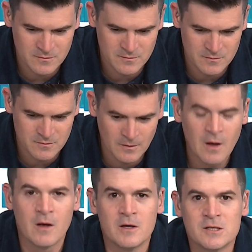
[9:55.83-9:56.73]
us.
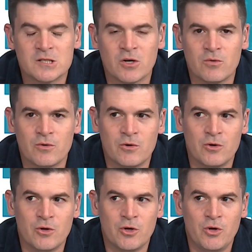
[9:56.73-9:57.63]
So
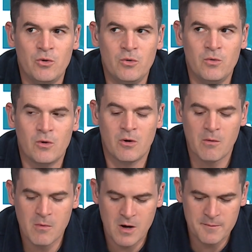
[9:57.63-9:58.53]
you are
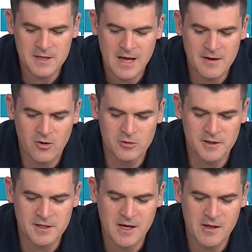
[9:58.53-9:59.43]
a mom that had to hold
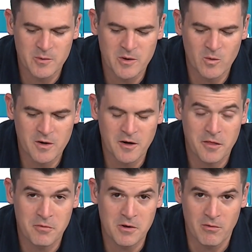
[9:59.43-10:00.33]
it together with a one and a
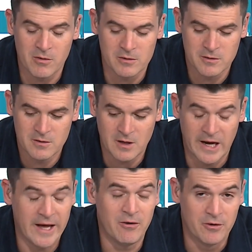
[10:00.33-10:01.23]
three year old.
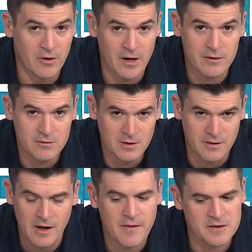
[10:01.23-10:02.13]
I don't know how you
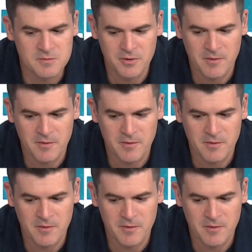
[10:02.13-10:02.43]
did that. That's